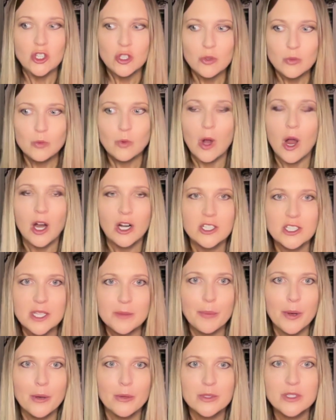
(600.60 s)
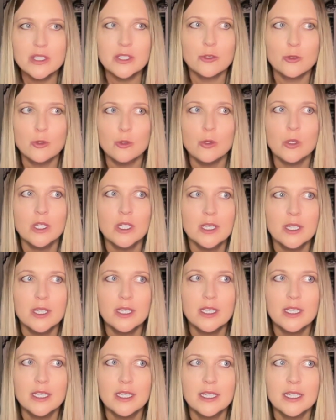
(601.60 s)
you are supposed to
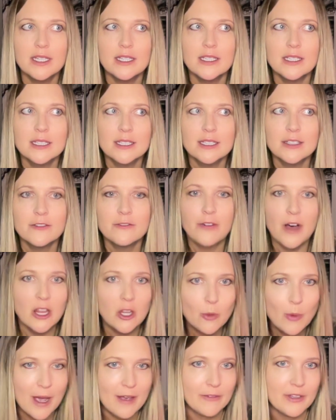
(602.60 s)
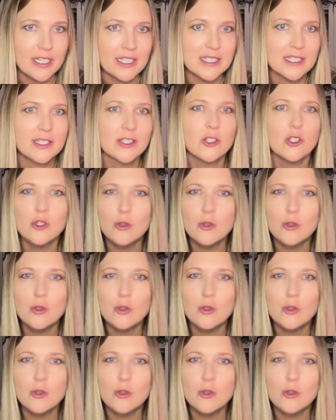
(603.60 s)
Follow evidence.